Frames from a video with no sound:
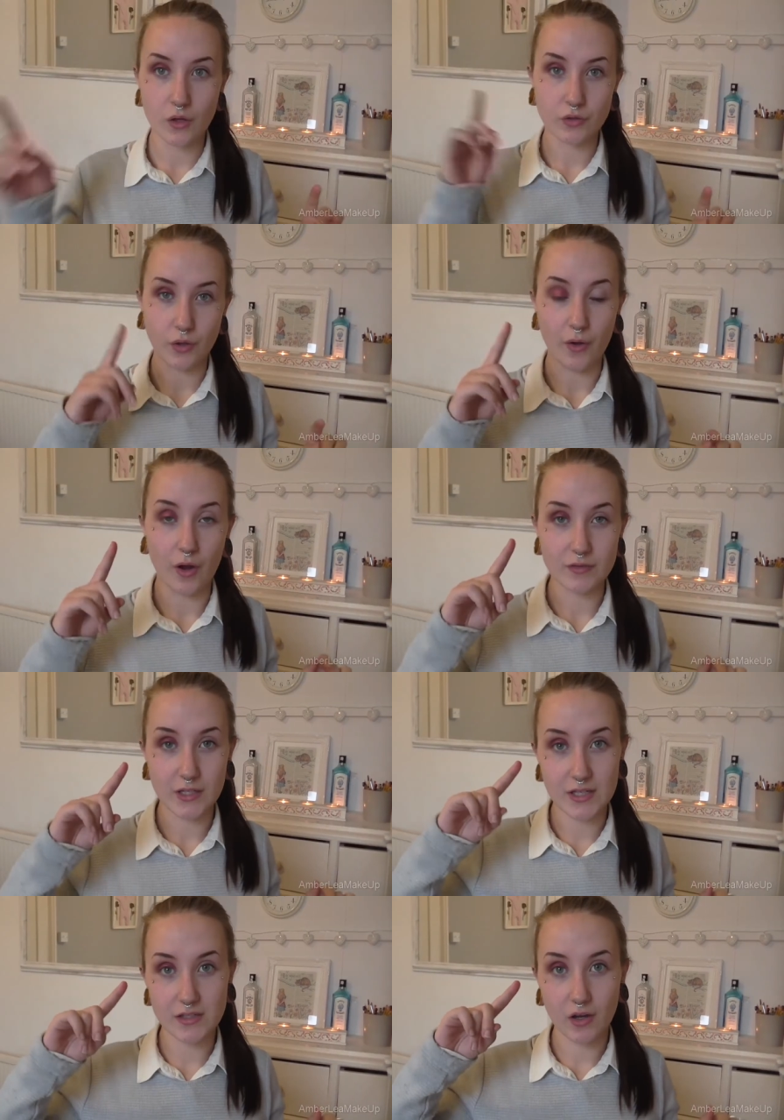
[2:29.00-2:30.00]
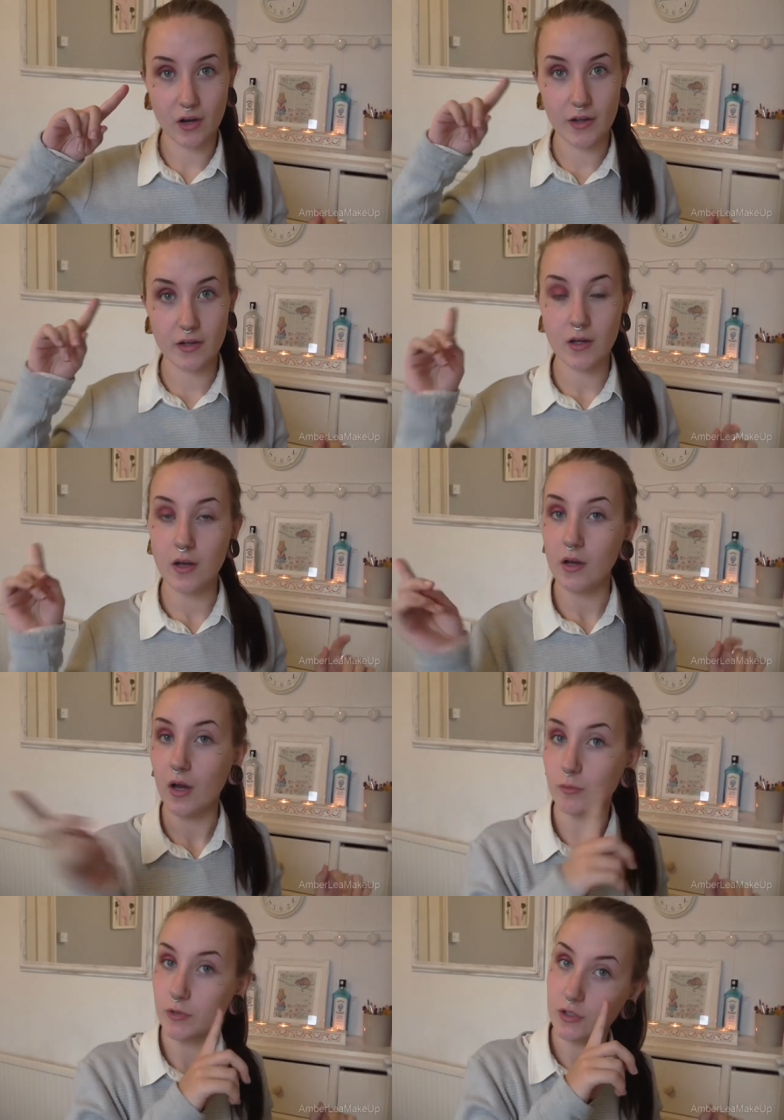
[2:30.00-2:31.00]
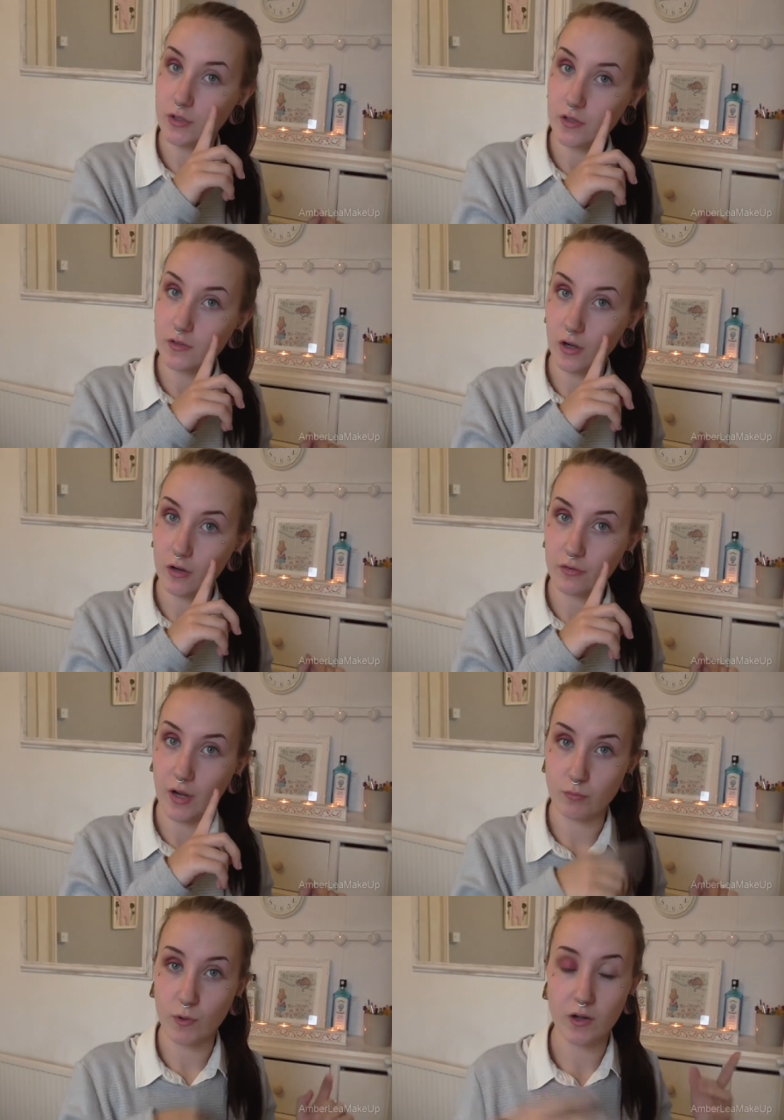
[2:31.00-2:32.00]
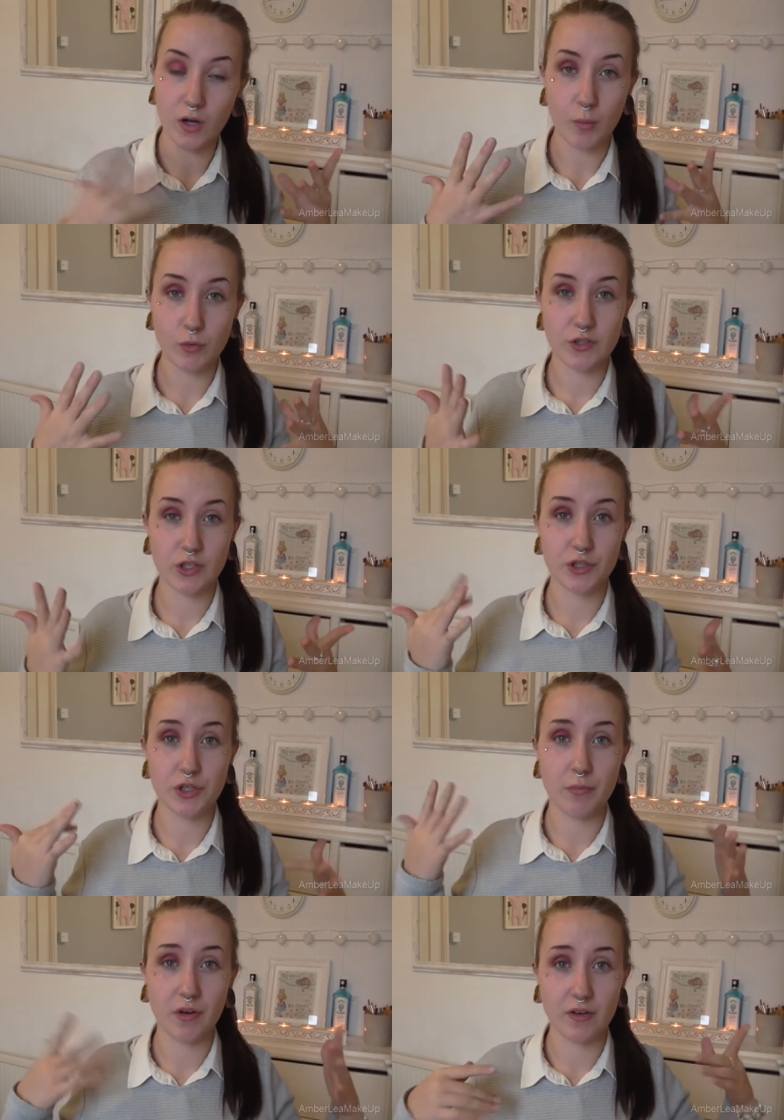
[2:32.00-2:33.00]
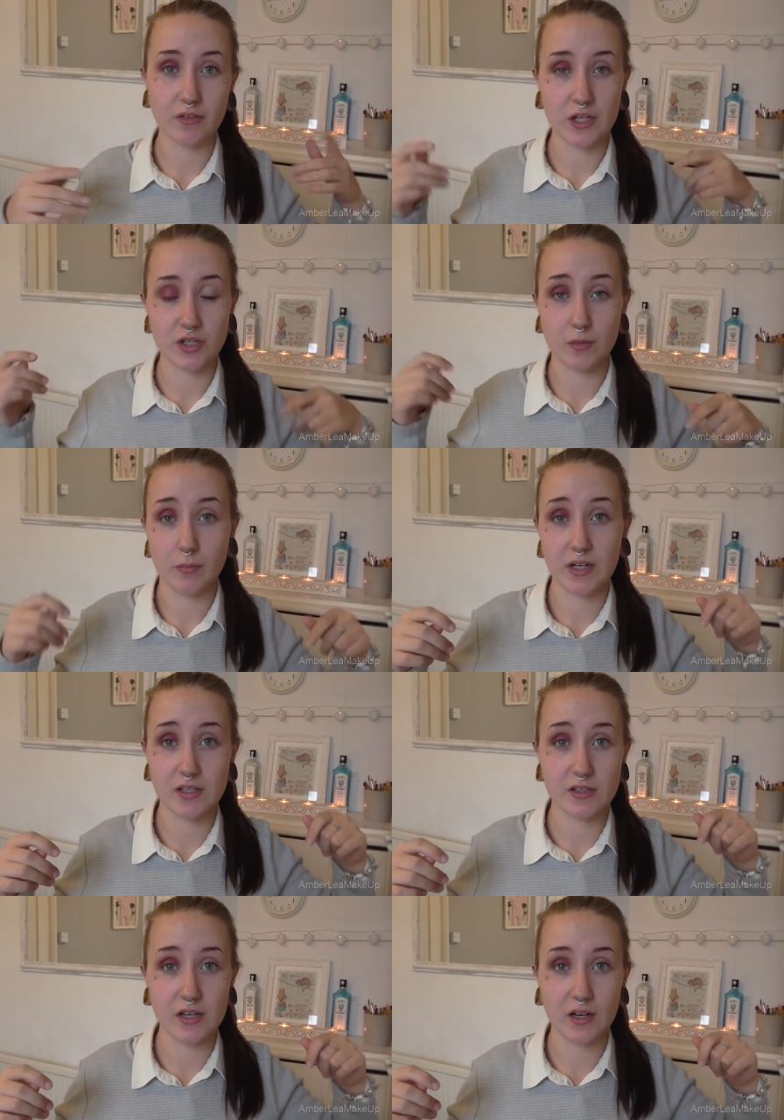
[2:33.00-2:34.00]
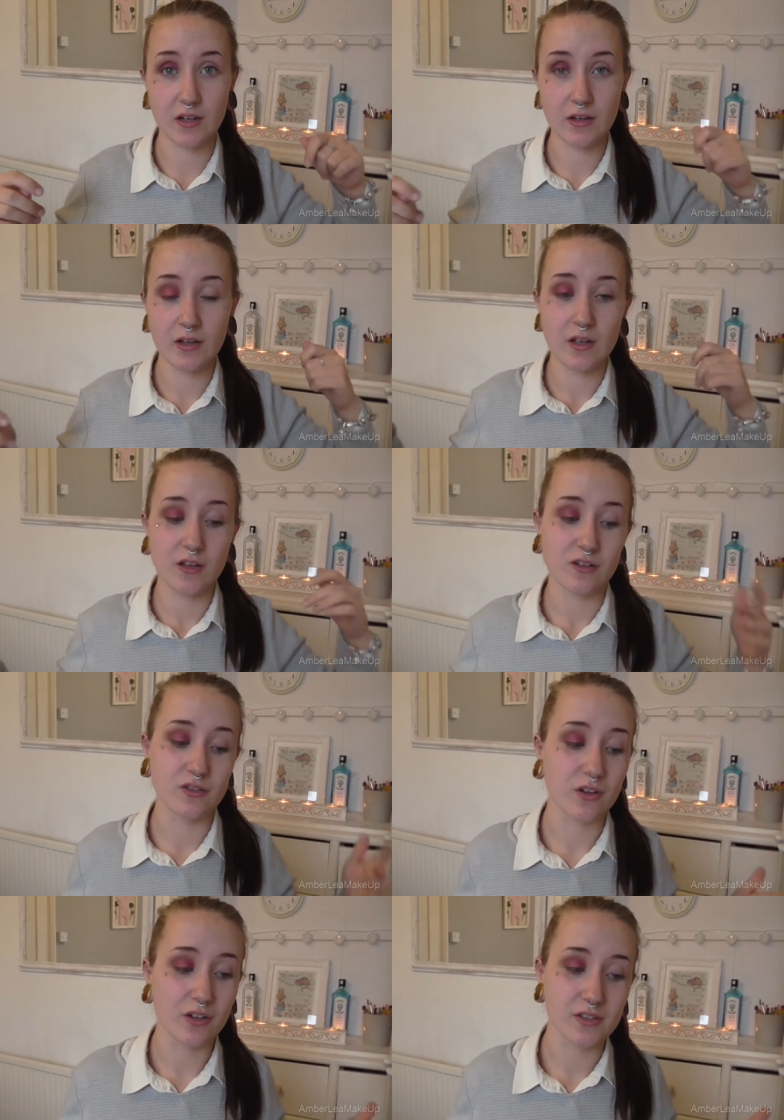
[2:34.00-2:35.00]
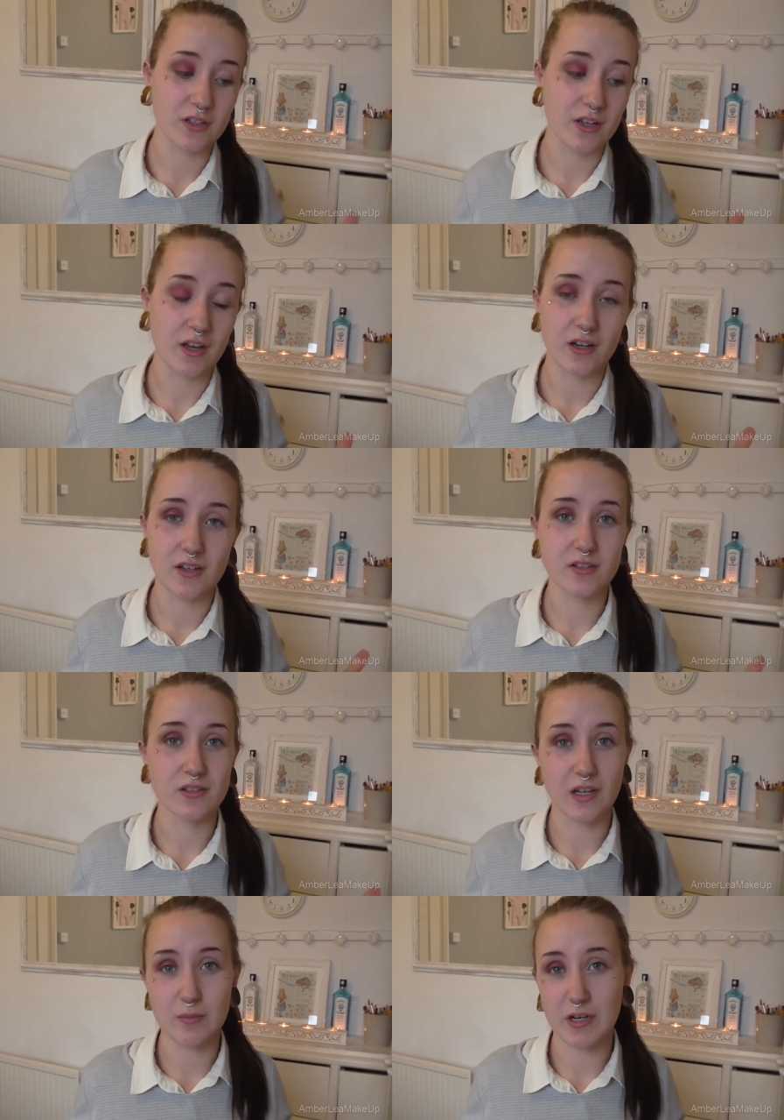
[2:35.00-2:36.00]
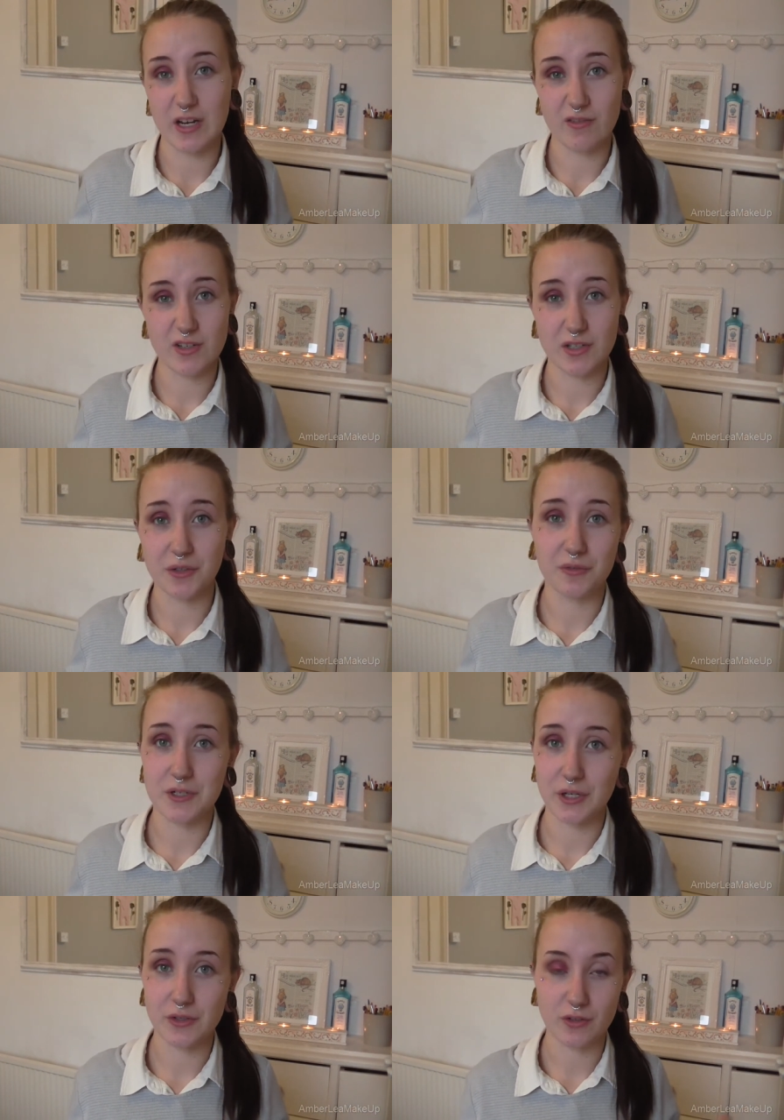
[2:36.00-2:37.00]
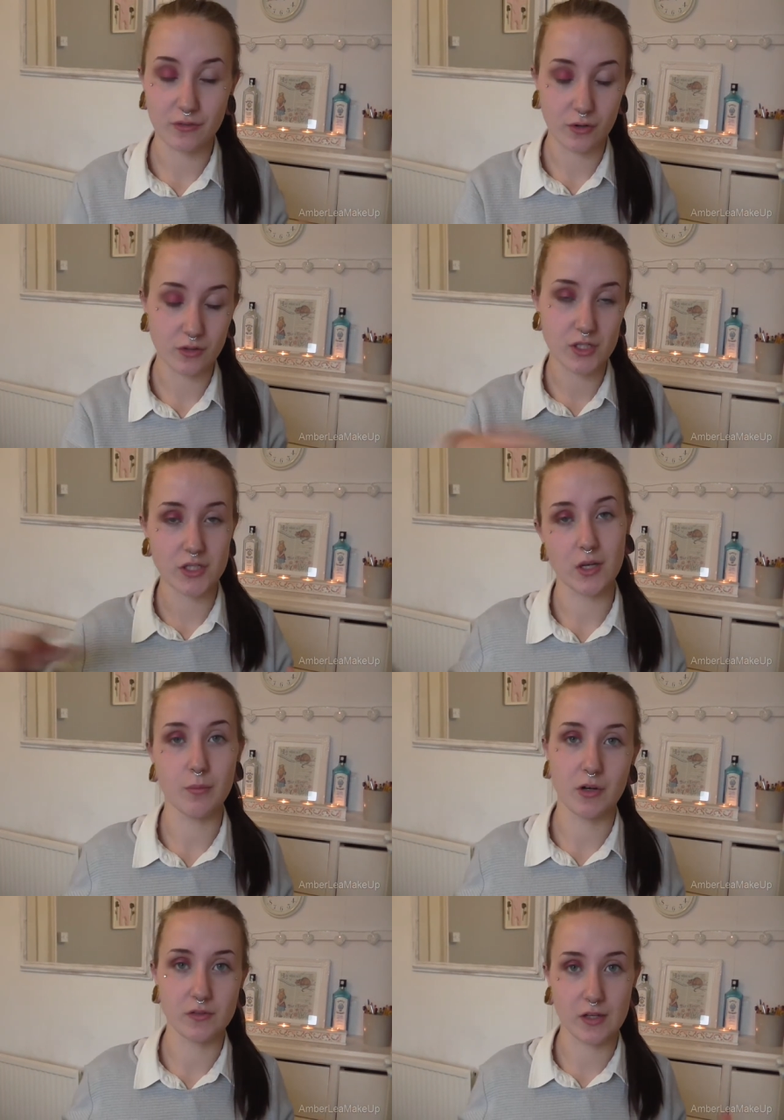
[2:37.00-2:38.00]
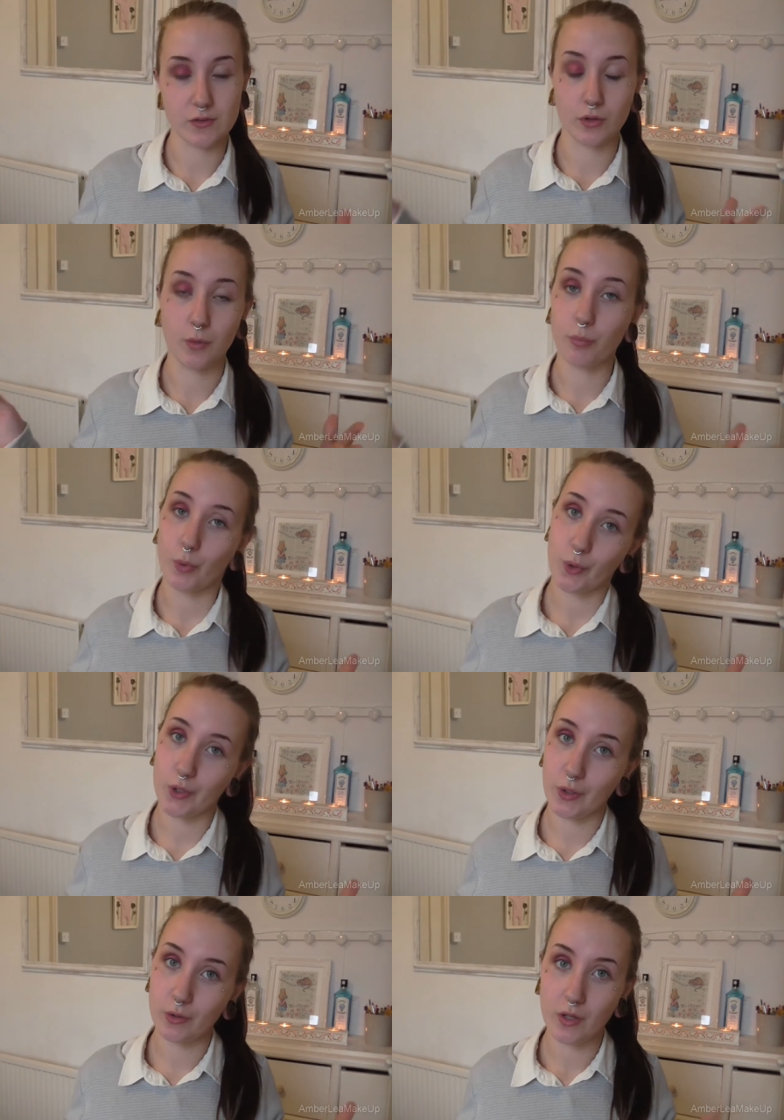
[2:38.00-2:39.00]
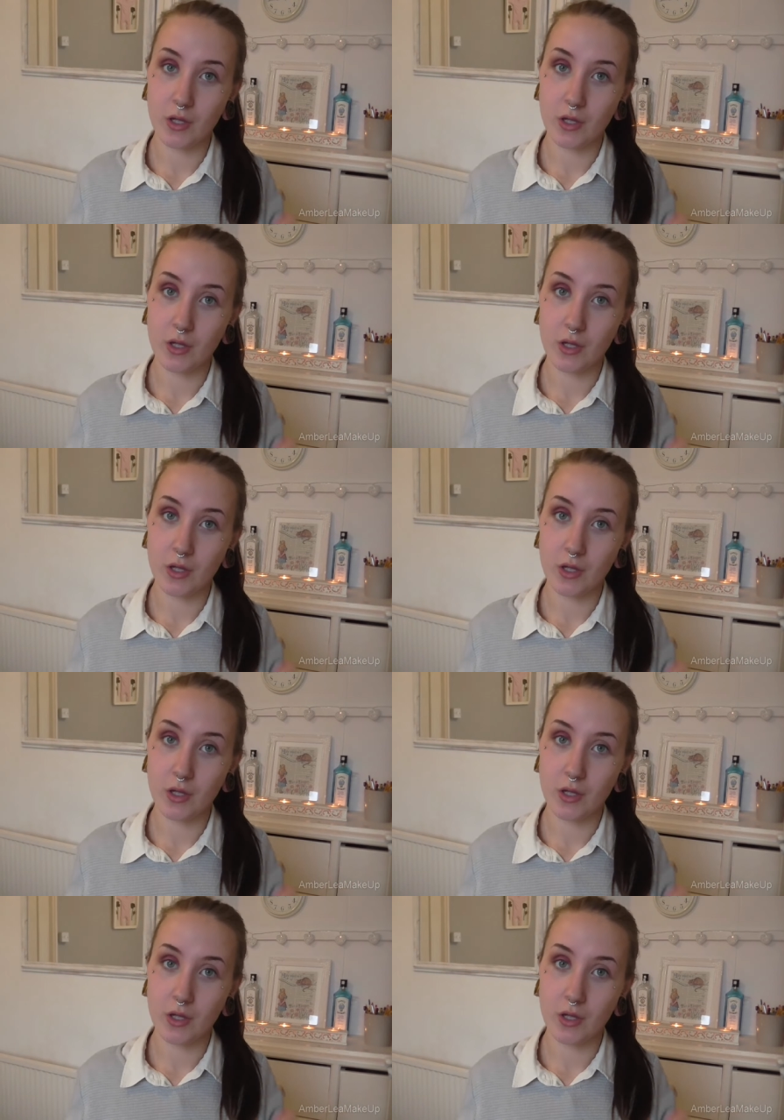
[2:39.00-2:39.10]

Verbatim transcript: So I've done this eye. I'm going to do this eye off camera. I'm also going to do my foundation and my concealer because you guys see it and it's the same in every single video so I thought I'd just skip past that so I don't bore you.